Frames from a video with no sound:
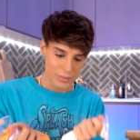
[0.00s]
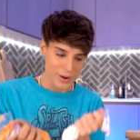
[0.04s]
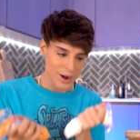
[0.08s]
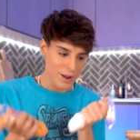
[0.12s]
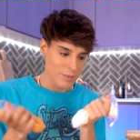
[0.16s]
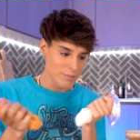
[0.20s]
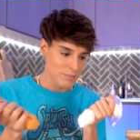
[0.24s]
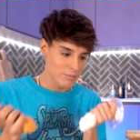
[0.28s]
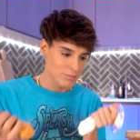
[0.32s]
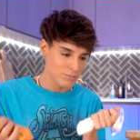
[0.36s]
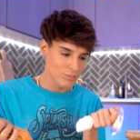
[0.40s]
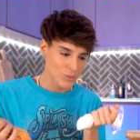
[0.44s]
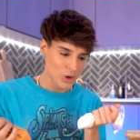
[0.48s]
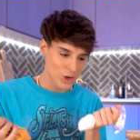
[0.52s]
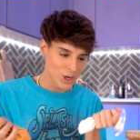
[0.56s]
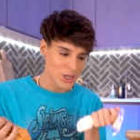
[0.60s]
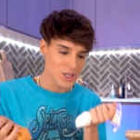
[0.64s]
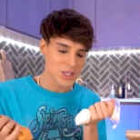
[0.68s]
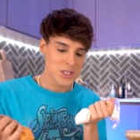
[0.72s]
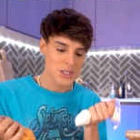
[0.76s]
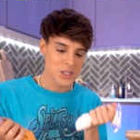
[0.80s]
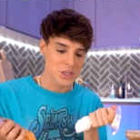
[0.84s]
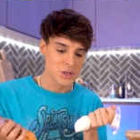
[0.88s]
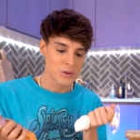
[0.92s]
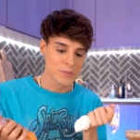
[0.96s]
but I'm gonna
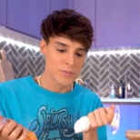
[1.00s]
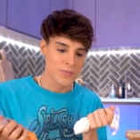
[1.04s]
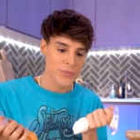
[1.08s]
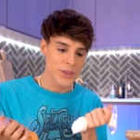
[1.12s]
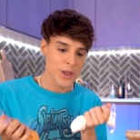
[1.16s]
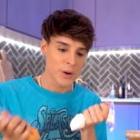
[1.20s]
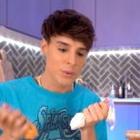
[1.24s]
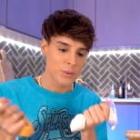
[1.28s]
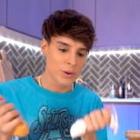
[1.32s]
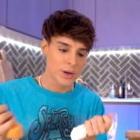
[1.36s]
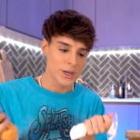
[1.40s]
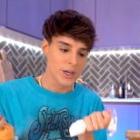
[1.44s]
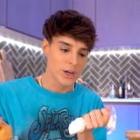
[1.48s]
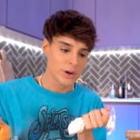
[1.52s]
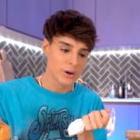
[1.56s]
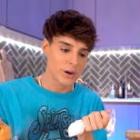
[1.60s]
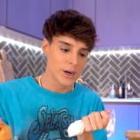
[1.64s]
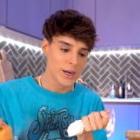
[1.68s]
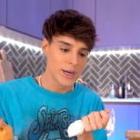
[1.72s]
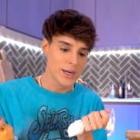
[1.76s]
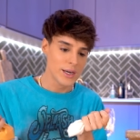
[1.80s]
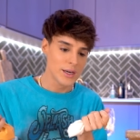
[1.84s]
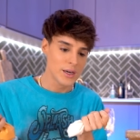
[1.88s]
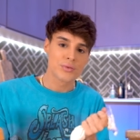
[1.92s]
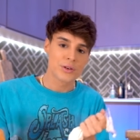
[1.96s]
assume that when you're
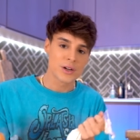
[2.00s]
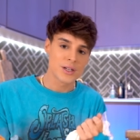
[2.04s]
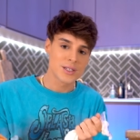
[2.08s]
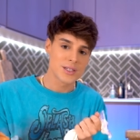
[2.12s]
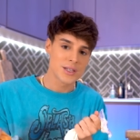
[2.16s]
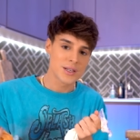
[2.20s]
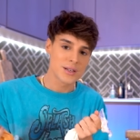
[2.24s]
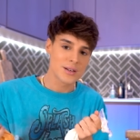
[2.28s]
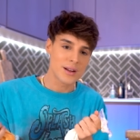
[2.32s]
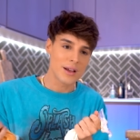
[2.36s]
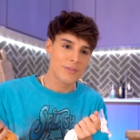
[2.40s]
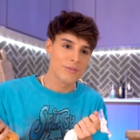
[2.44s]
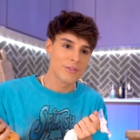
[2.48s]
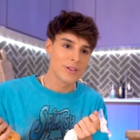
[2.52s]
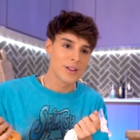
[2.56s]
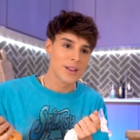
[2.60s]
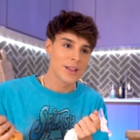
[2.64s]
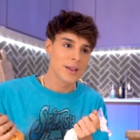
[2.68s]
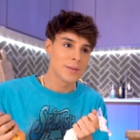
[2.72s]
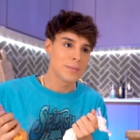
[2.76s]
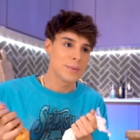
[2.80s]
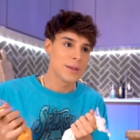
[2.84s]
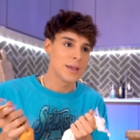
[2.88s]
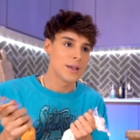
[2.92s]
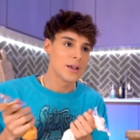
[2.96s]
in prison, I feel
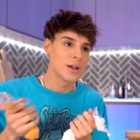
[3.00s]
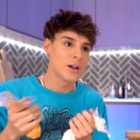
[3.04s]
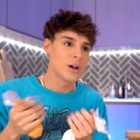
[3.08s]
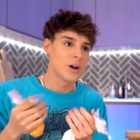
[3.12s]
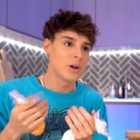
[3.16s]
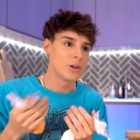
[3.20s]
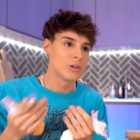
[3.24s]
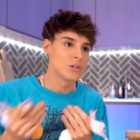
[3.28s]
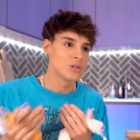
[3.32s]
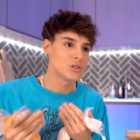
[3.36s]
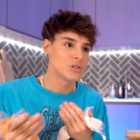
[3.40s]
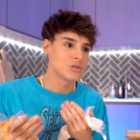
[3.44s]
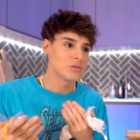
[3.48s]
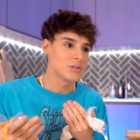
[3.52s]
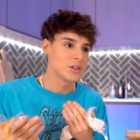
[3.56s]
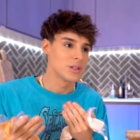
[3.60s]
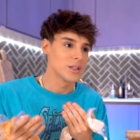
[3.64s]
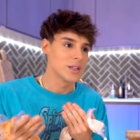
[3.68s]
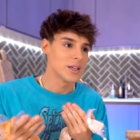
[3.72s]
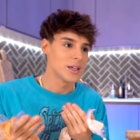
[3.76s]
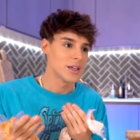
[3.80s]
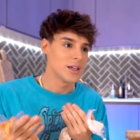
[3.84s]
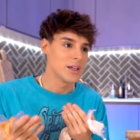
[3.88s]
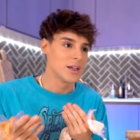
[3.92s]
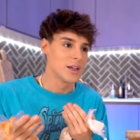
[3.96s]
like being
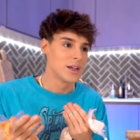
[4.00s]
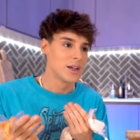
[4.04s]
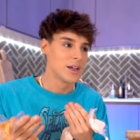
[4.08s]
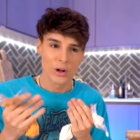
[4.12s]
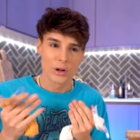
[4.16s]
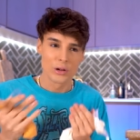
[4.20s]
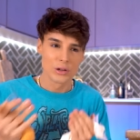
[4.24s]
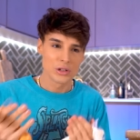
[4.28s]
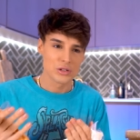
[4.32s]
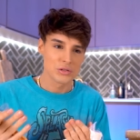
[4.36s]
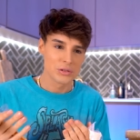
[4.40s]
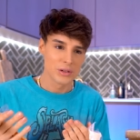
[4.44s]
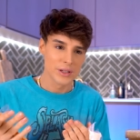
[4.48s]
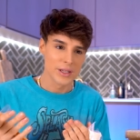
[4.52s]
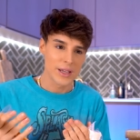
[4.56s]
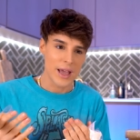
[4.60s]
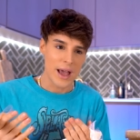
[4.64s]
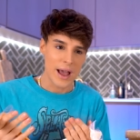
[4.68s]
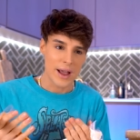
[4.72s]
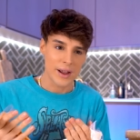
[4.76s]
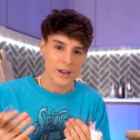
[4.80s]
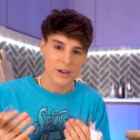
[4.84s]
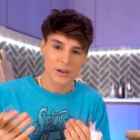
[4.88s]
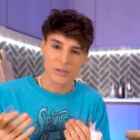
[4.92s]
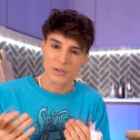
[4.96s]
culturally culturally
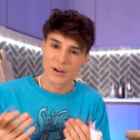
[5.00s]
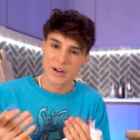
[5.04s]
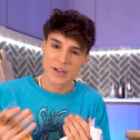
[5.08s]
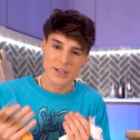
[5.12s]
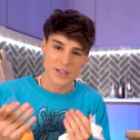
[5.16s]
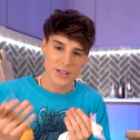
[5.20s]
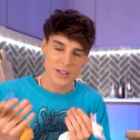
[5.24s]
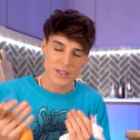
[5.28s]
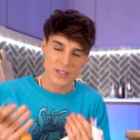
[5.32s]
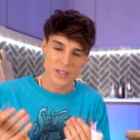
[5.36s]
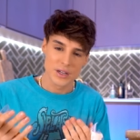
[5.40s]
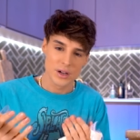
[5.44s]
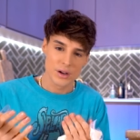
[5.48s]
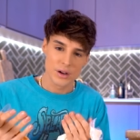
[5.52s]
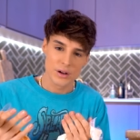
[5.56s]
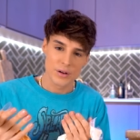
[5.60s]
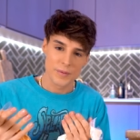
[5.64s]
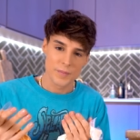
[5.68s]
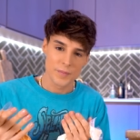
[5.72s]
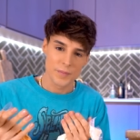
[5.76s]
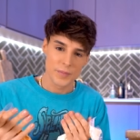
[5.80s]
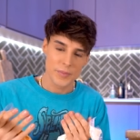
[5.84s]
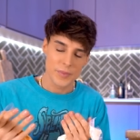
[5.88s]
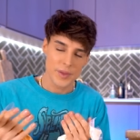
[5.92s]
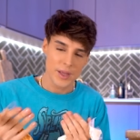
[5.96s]
accurate is
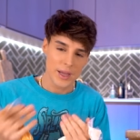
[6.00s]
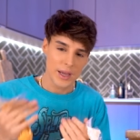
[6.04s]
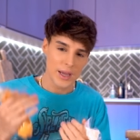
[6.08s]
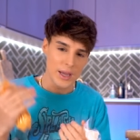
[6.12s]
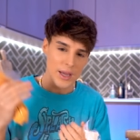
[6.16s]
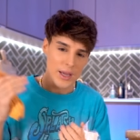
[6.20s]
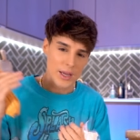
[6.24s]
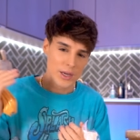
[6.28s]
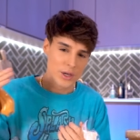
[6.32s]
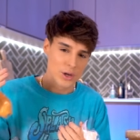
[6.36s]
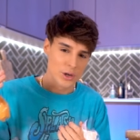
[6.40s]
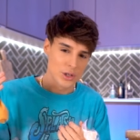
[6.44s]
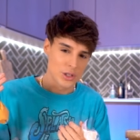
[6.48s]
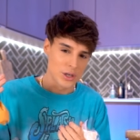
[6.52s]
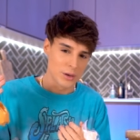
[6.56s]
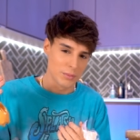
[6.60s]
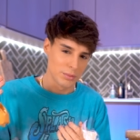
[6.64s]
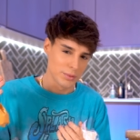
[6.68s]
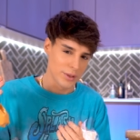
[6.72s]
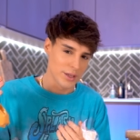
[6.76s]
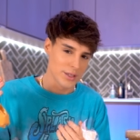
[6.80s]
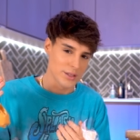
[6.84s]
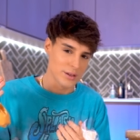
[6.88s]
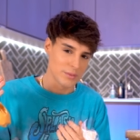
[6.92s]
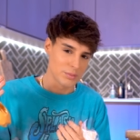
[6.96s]
not in your top
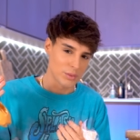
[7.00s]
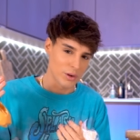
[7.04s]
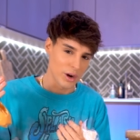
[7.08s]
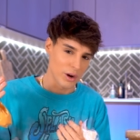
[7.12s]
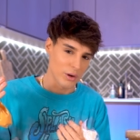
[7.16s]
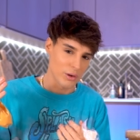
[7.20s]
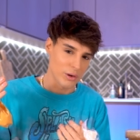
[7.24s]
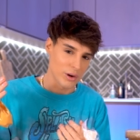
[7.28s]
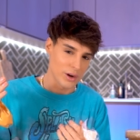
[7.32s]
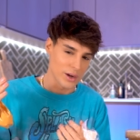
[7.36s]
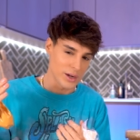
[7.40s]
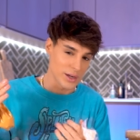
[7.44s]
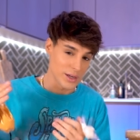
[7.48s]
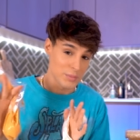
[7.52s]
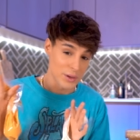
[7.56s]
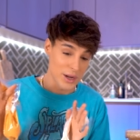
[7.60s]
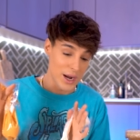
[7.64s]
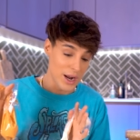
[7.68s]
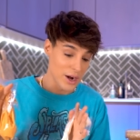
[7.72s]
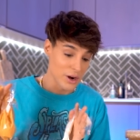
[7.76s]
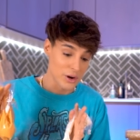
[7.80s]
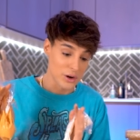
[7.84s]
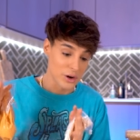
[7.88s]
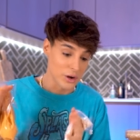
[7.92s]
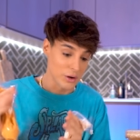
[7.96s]
list of priorities. But
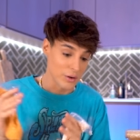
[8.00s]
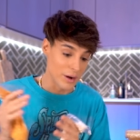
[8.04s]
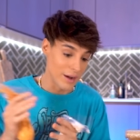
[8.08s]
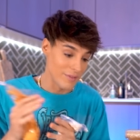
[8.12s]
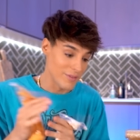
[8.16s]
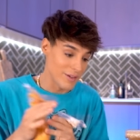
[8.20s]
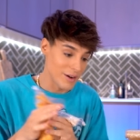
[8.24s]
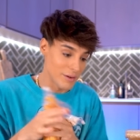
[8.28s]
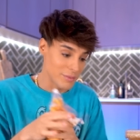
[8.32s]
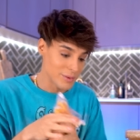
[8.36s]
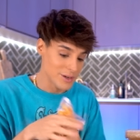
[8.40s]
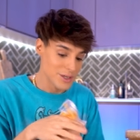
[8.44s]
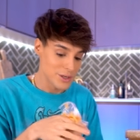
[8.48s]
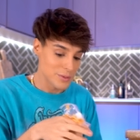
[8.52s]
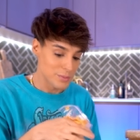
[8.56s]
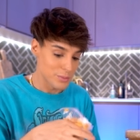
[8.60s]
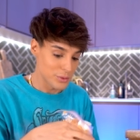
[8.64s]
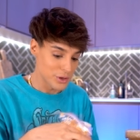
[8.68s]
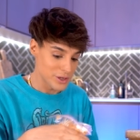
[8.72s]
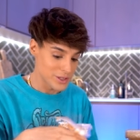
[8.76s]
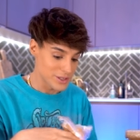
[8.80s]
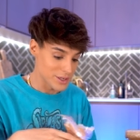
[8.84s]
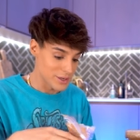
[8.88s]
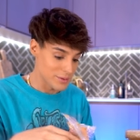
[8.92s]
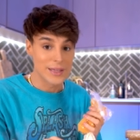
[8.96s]
I don't know. I've never been to
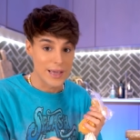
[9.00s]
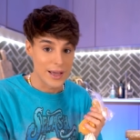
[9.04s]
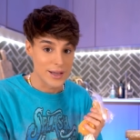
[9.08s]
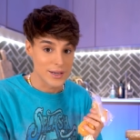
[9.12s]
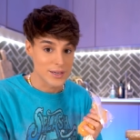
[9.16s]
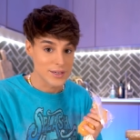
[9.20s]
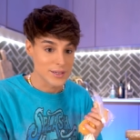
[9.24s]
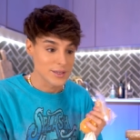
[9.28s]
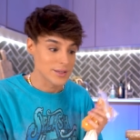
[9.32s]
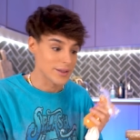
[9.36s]
prison yet,